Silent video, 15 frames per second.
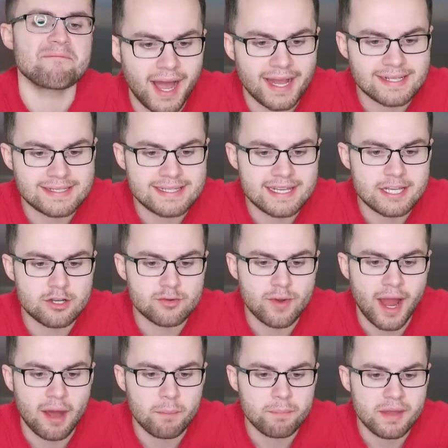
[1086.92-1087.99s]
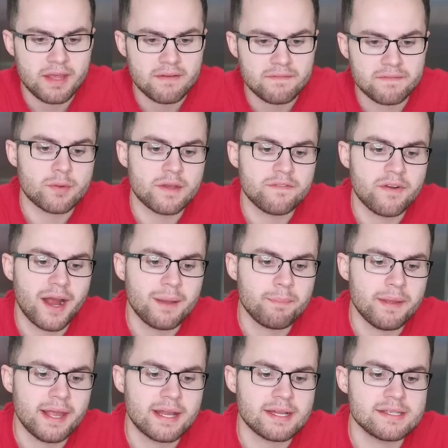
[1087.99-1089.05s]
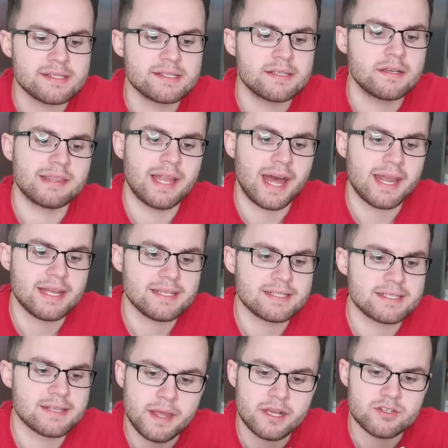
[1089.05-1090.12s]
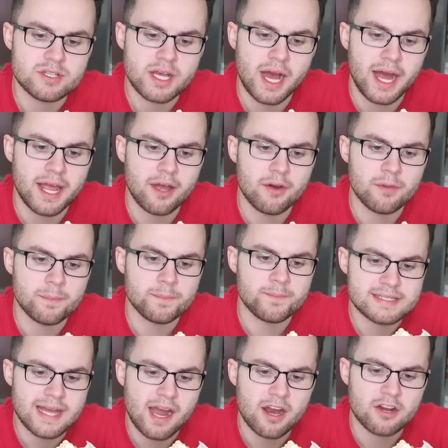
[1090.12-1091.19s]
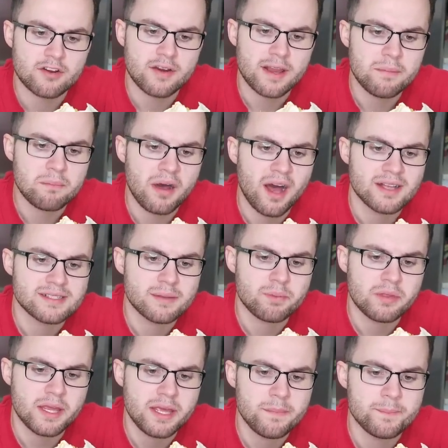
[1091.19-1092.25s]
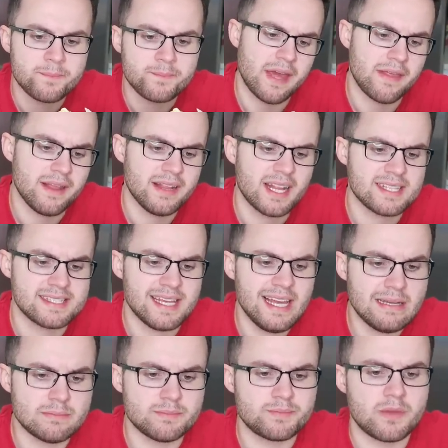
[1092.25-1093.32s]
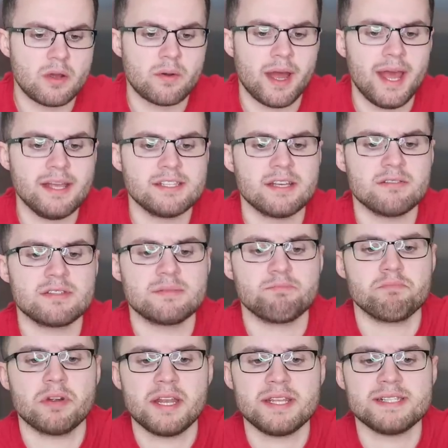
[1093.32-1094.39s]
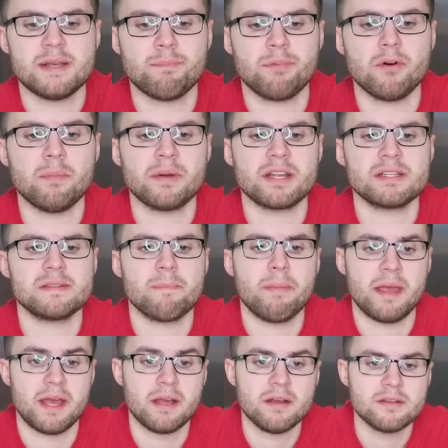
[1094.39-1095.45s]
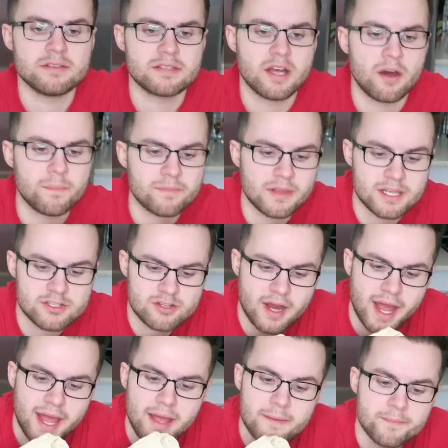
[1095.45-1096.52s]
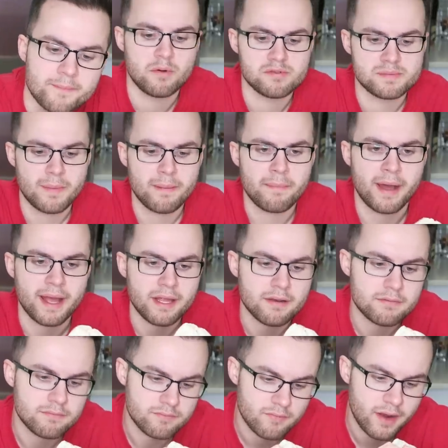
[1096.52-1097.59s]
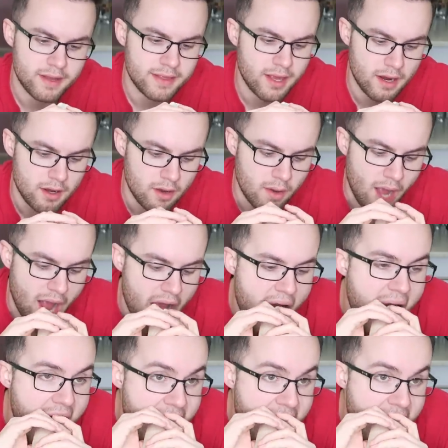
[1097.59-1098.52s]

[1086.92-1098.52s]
I see ground beef, refried beans, lettuce, pico de gallo, sour cream possibly. I think that's it. Okay, so it's pretty simple, but it's big. So let's try it. Where was my bite? Right there, okay.